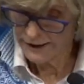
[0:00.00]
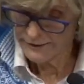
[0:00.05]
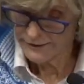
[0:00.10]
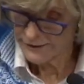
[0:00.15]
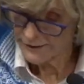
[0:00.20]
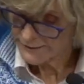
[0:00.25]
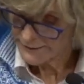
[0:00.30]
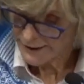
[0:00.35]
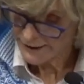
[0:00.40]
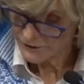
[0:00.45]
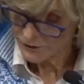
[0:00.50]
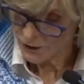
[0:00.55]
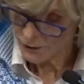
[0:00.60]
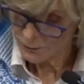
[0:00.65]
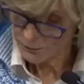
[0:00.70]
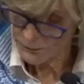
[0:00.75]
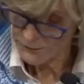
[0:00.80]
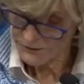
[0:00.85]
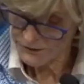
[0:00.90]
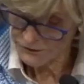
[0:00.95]
did not
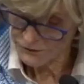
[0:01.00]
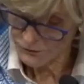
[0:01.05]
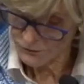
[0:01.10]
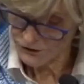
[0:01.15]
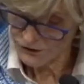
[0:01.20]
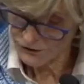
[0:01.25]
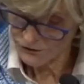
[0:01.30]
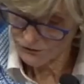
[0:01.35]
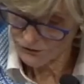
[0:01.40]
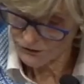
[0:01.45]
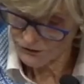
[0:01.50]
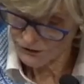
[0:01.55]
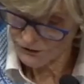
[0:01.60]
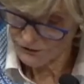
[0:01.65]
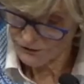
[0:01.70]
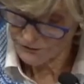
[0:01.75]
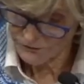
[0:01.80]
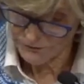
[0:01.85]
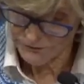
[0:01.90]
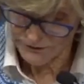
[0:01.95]
open their doors for
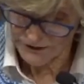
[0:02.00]
her,